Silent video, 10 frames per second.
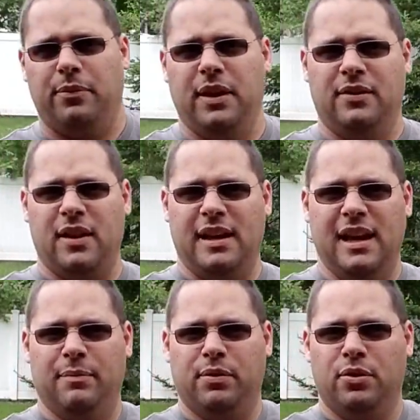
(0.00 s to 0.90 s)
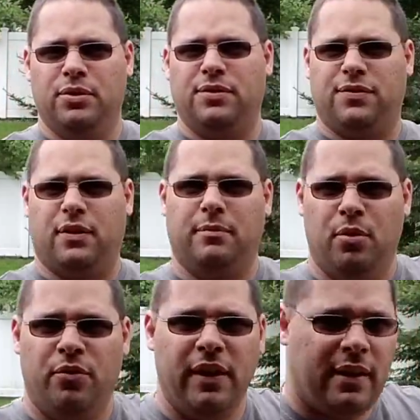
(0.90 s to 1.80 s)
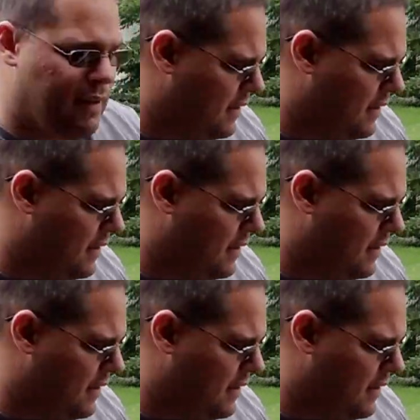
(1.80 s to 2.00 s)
This I keep loose for moving.